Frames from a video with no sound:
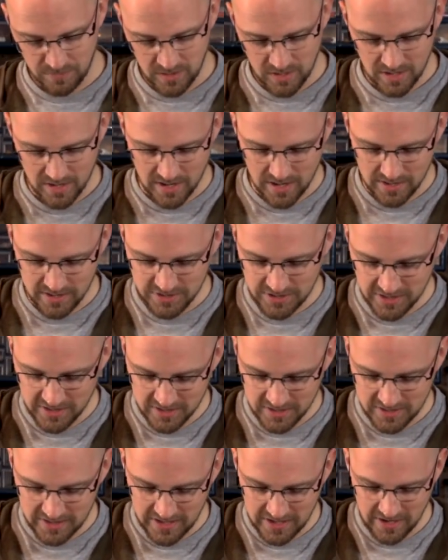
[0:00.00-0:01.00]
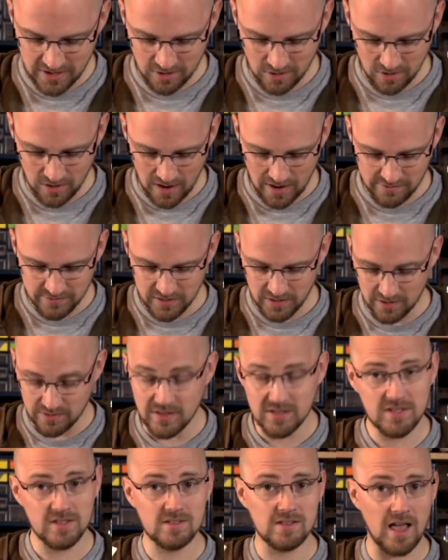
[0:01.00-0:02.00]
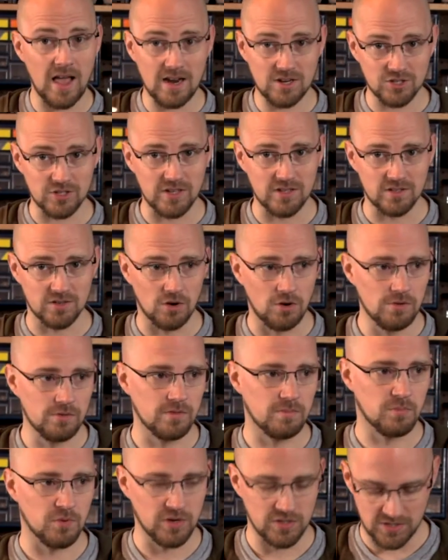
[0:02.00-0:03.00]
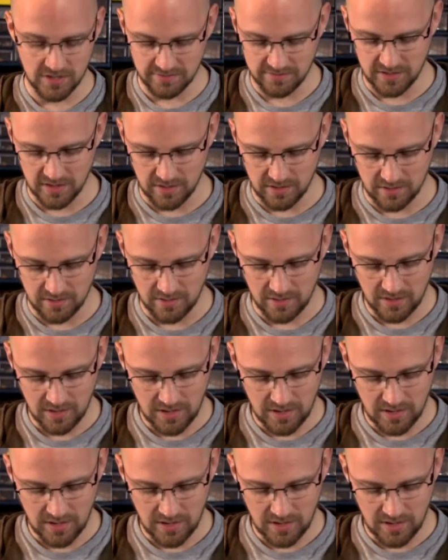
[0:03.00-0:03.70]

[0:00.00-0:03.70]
And as you can see here, this actually isn't all the prints I've done,